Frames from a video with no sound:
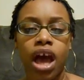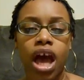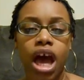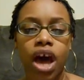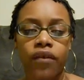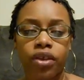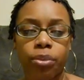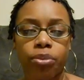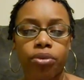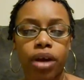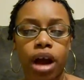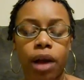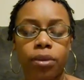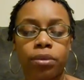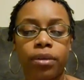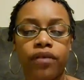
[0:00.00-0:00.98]
of the
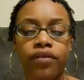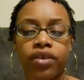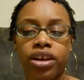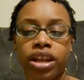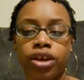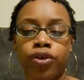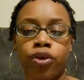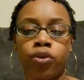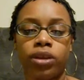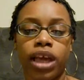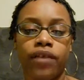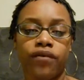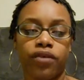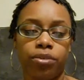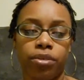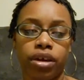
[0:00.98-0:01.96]
problem of the Negro lay
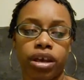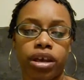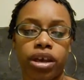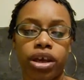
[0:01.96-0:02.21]
for me.